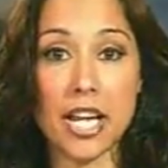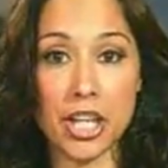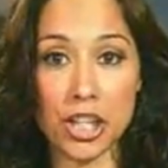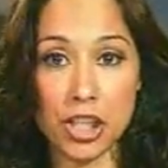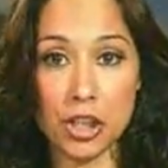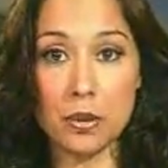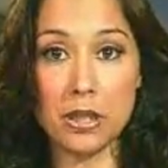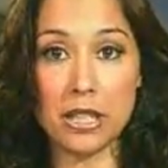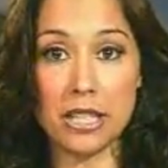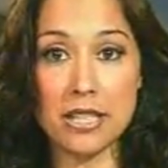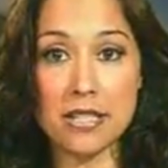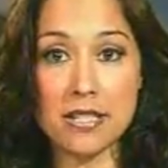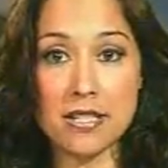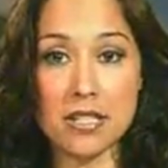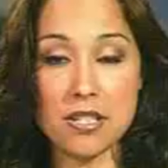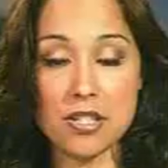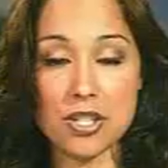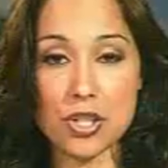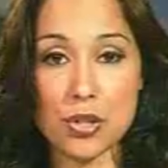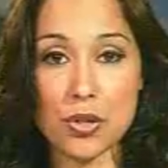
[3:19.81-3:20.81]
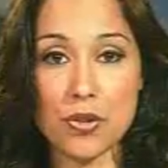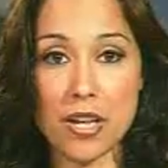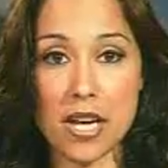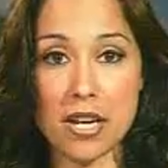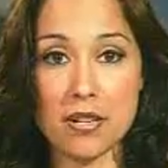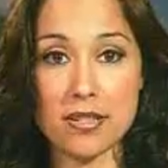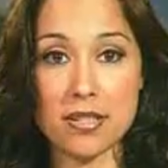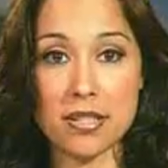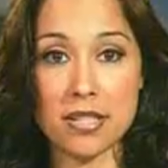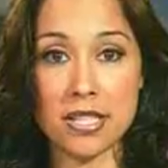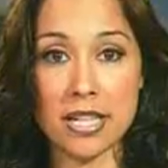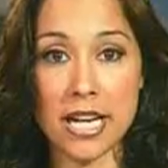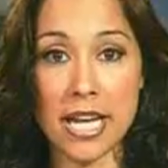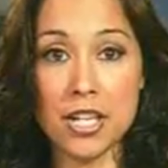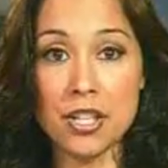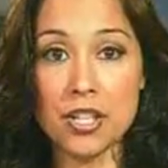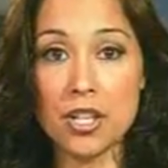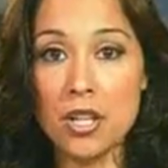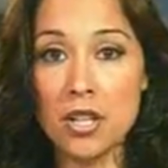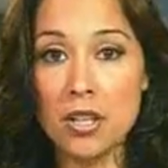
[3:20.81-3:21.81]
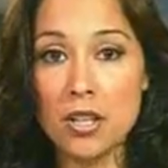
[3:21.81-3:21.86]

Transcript: annually since 2008,